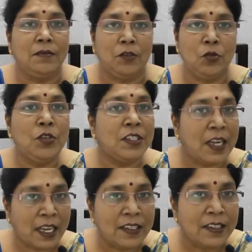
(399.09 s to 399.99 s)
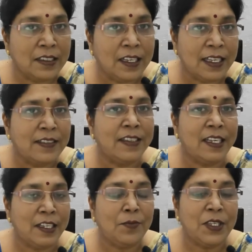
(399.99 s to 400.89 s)
who is writing the
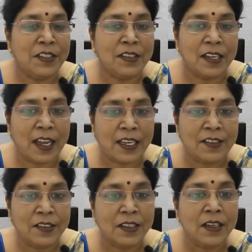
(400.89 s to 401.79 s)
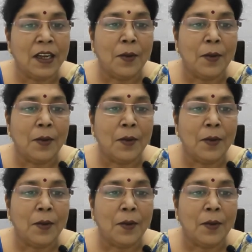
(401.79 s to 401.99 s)
essay, it means the writer,